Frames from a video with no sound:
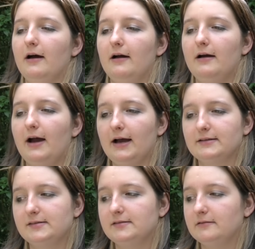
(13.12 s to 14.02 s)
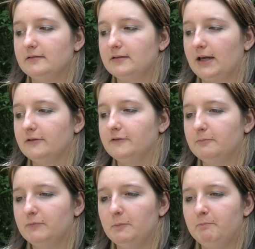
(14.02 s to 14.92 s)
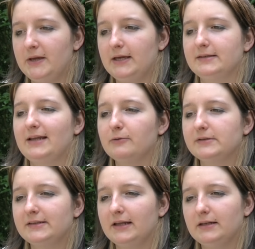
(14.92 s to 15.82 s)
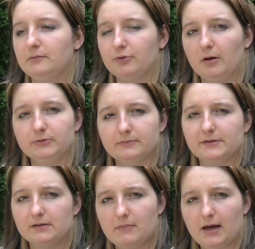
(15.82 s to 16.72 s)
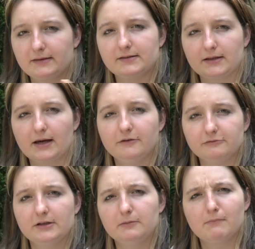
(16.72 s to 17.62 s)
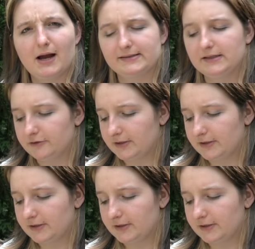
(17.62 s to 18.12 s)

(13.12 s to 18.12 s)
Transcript: uh, as kind of the, the biggest outstanding problems in maths, the kind of real massive